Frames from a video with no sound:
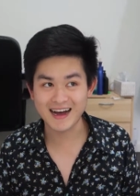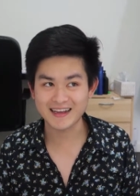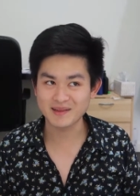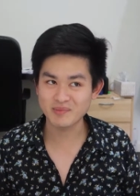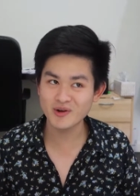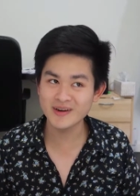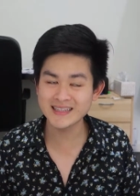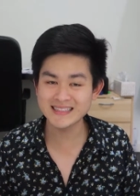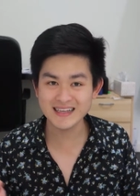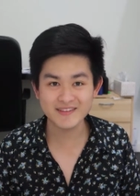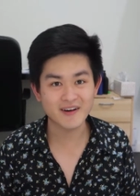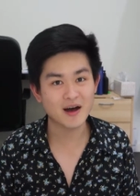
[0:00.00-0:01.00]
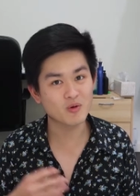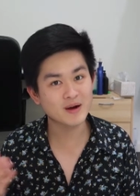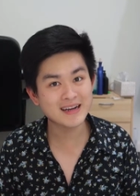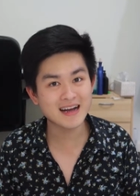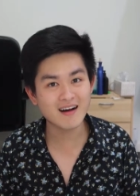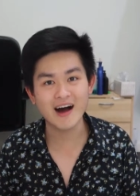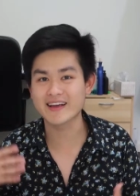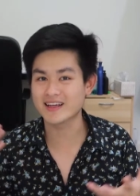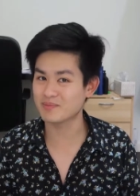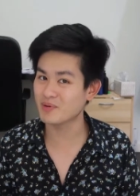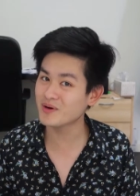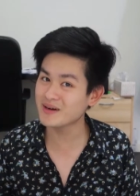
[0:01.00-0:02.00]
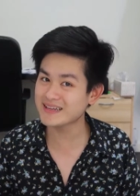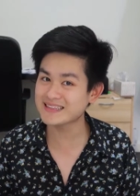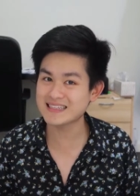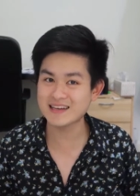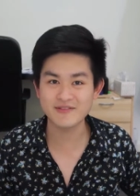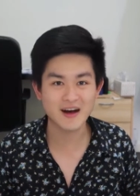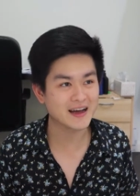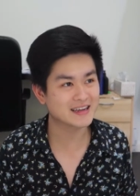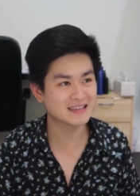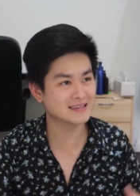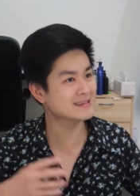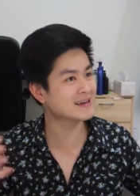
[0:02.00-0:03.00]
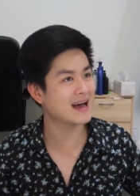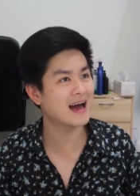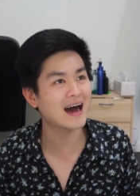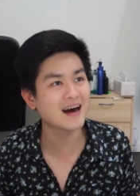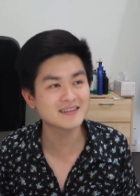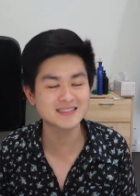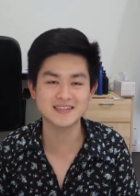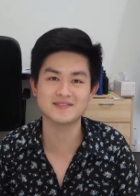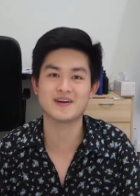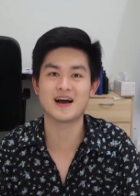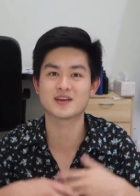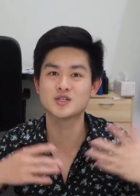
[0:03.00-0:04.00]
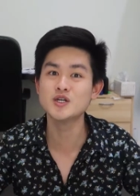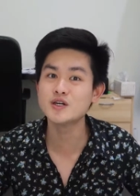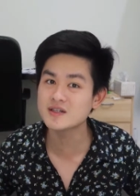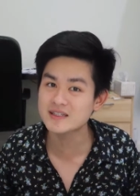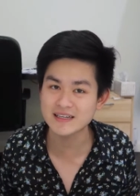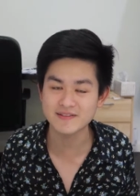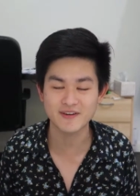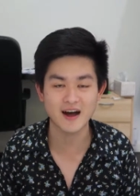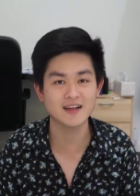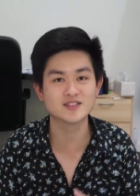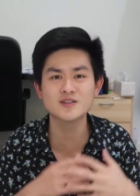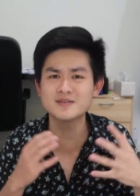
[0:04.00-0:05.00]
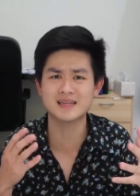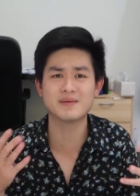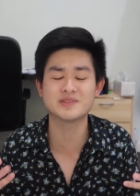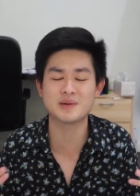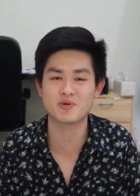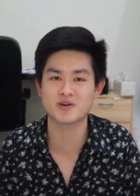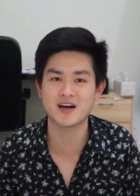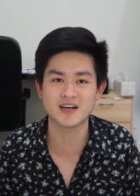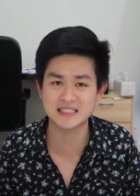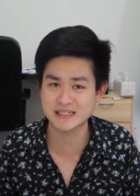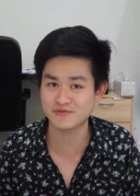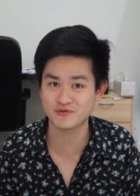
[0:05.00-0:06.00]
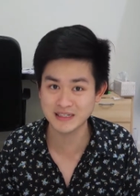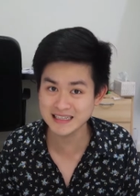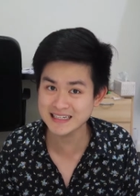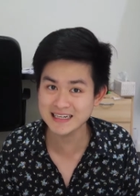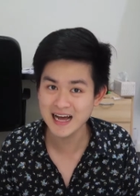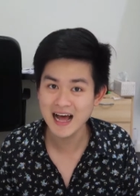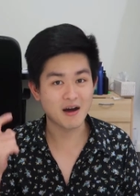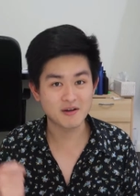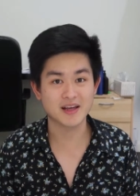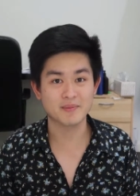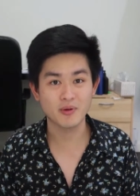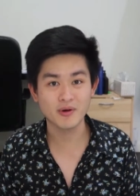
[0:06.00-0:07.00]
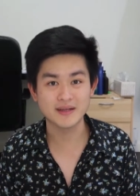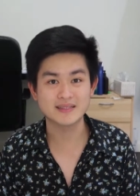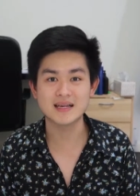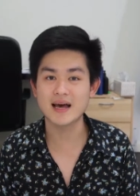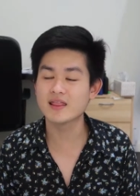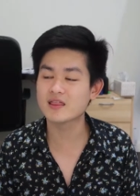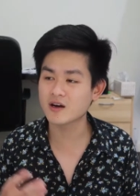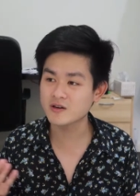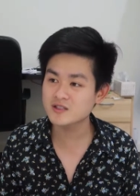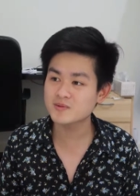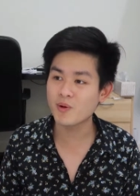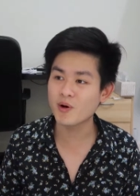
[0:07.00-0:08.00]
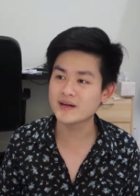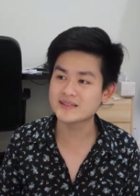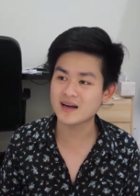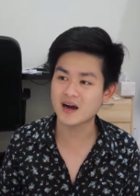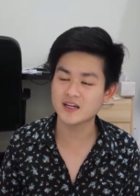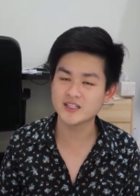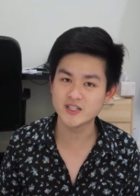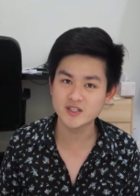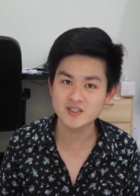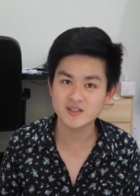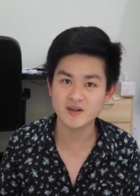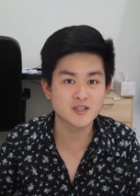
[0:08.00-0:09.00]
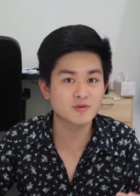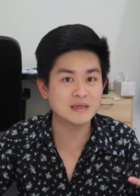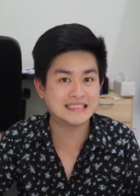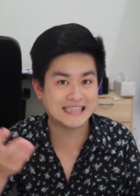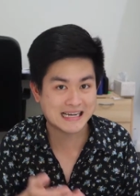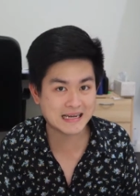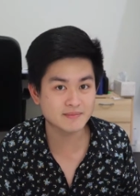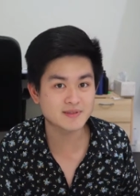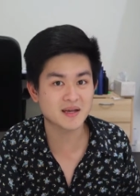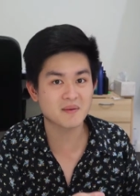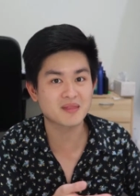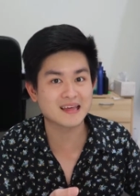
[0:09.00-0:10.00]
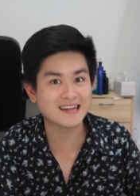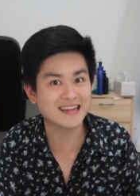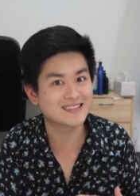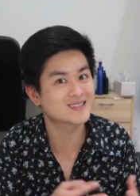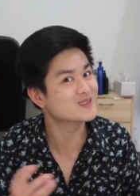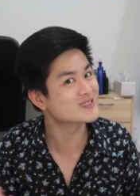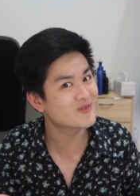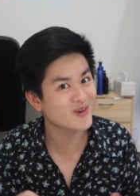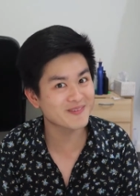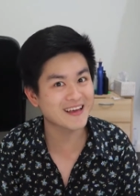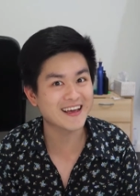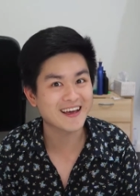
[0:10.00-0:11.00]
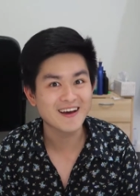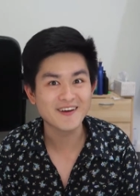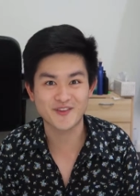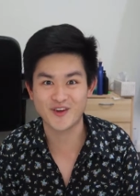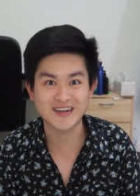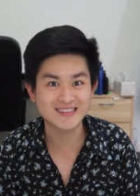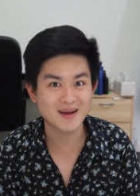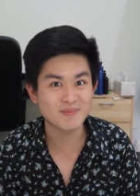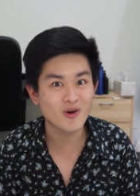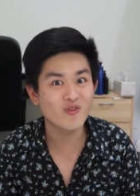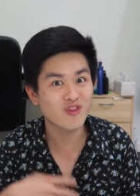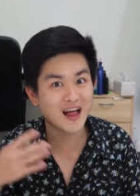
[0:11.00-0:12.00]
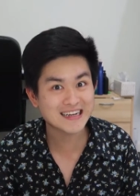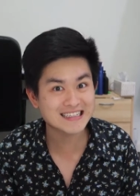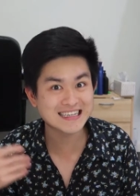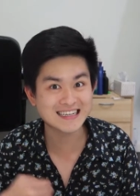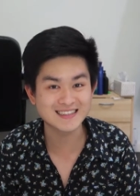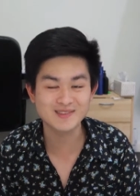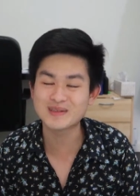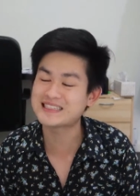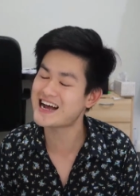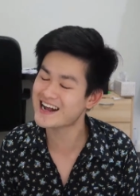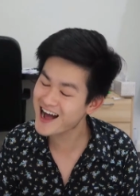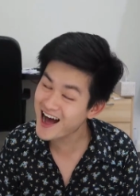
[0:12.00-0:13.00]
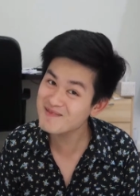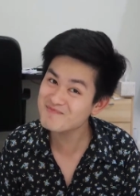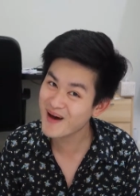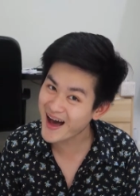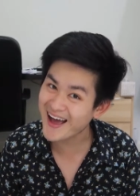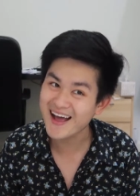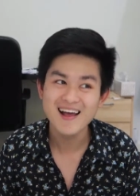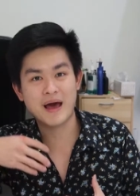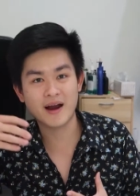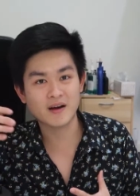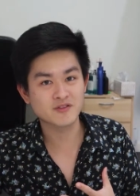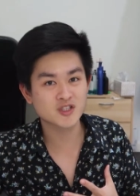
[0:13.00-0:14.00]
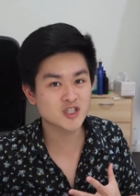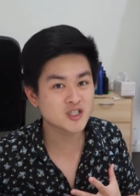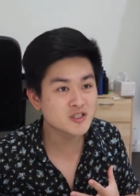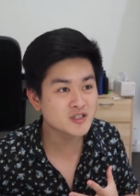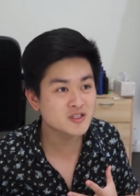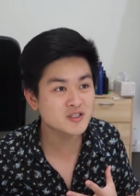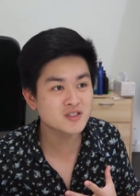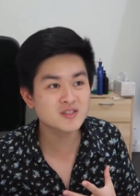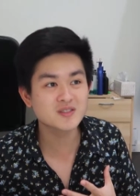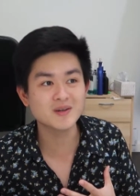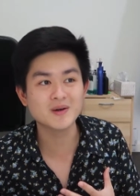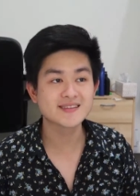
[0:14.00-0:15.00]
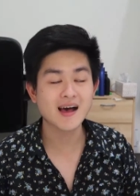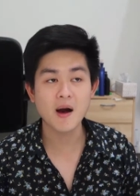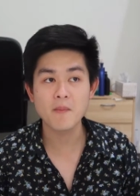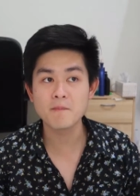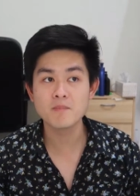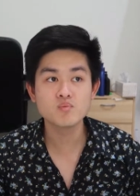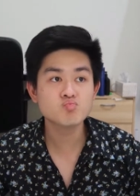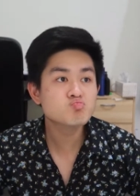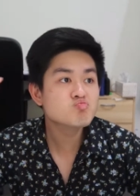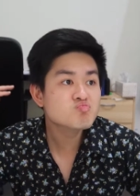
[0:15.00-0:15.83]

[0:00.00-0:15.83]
I get points. If I work out, I get points. If I clean the house, if I cook, if I do something productive really, I'll get points and those points are used to redeem something that's good for me. For example, flight tickets which I can't buy, pair of shoes, some